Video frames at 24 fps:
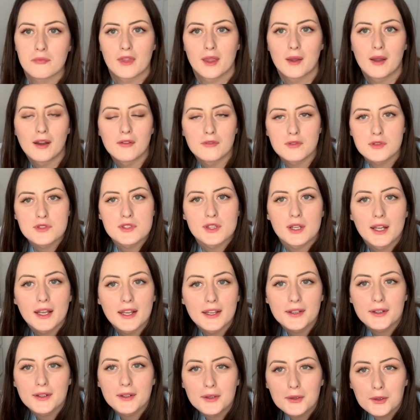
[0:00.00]
I happen to
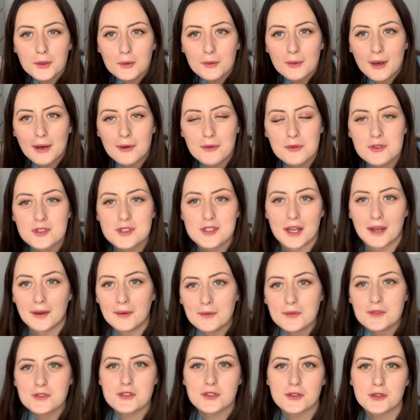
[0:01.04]
like crouch
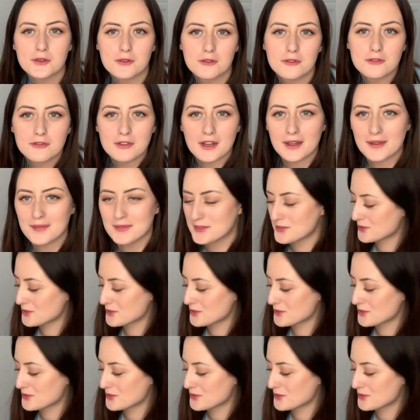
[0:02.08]
down to fit in the